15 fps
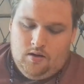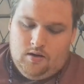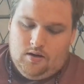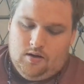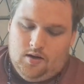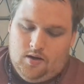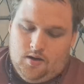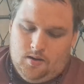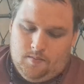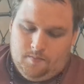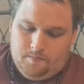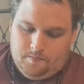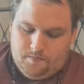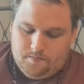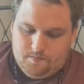
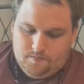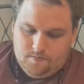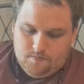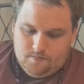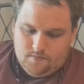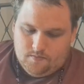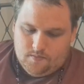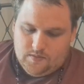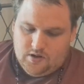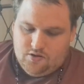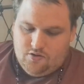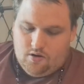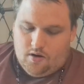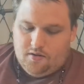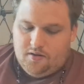
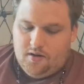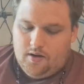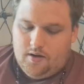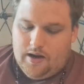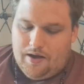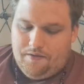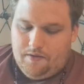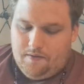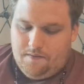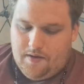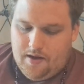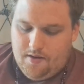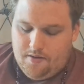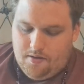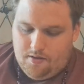Trusting and having
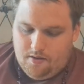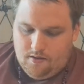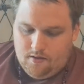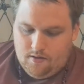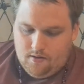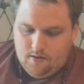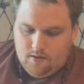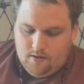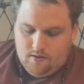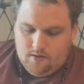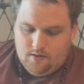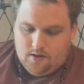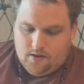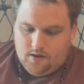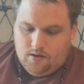faith
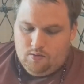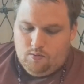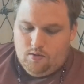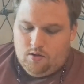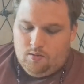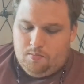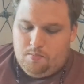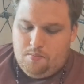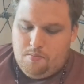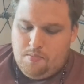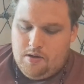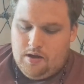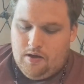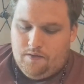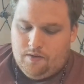that you will
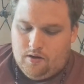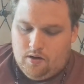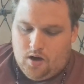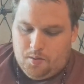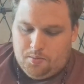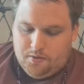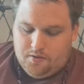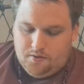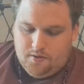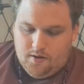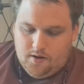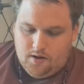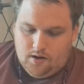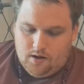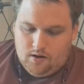be given
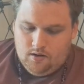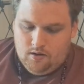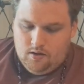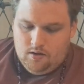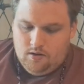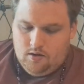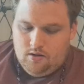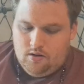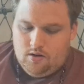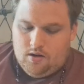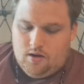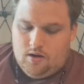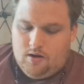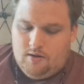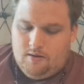opportunity
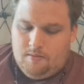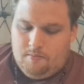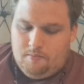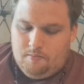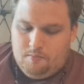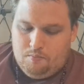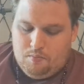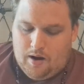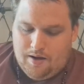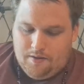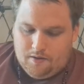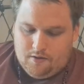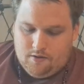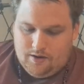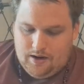by
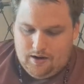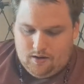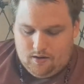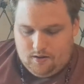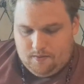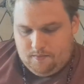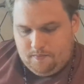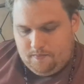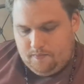the Creator.